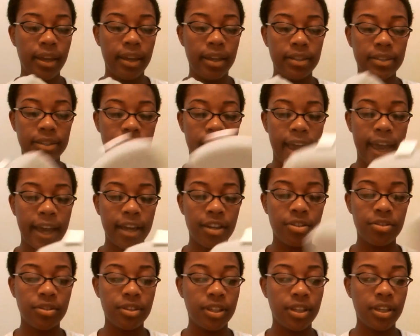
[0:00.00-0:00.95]
It's
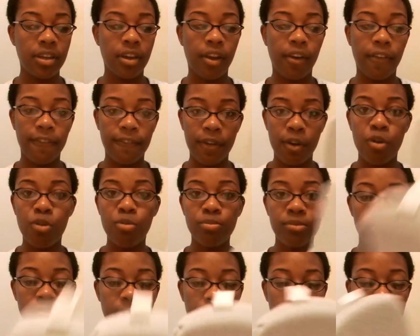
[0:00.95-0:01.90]
actually a foam
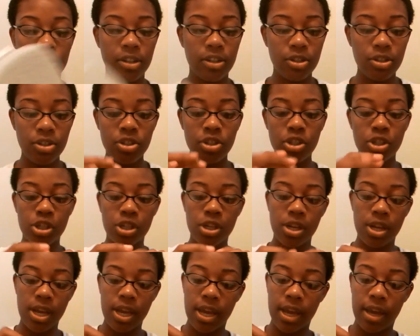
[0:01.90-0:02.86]
sponge,
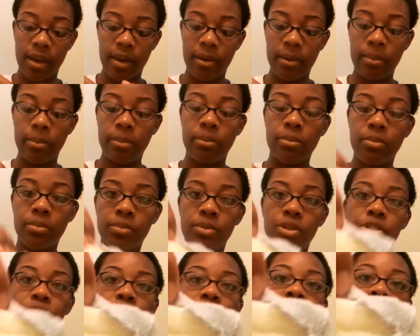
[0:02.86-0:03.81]

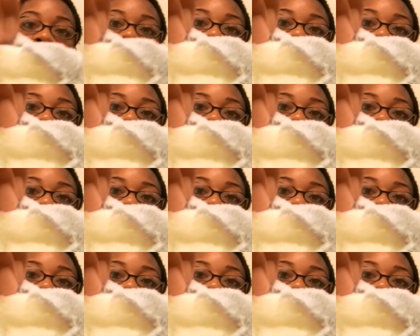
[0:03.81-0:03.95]
which you can